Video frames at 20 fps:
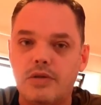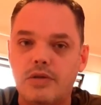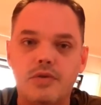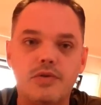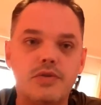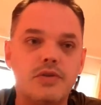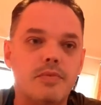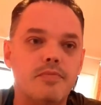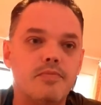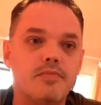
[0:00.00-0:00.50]
you
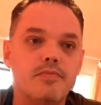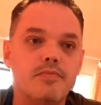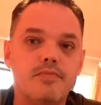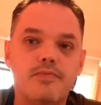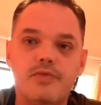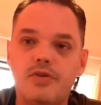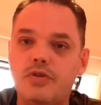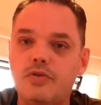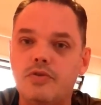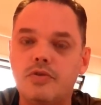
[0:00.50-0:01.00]
know,
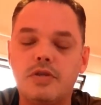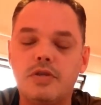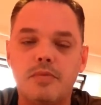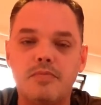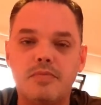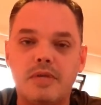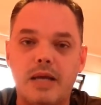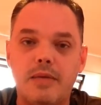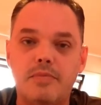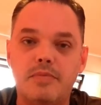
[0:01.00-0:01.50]
some venues
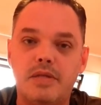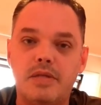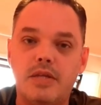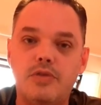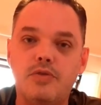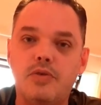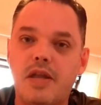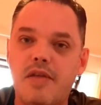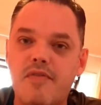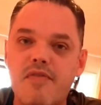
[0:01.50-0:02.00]
sometimes they
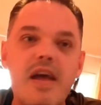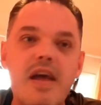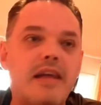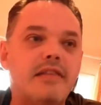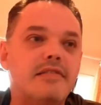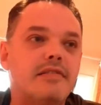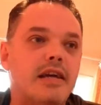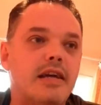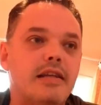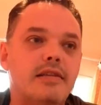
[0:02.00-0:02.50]
do an
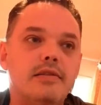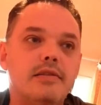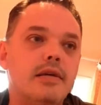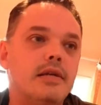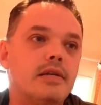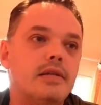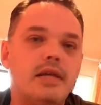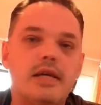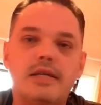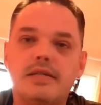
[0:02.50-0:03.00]
event and
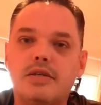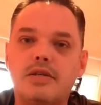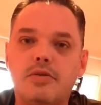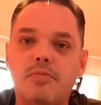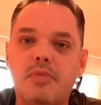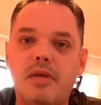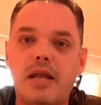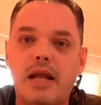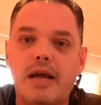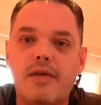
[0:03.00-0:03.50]
there's going
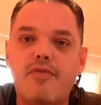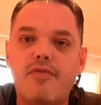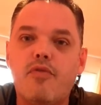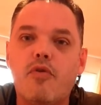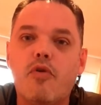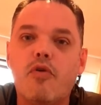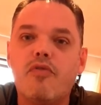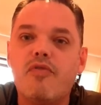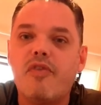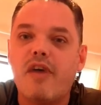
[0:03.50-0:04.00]
to be like
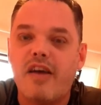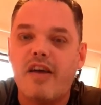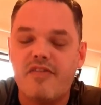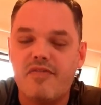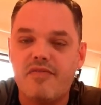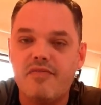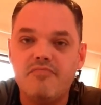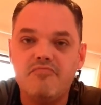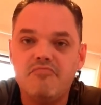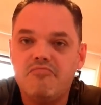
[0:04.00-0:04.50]
4,
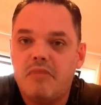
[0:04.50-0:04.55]
5,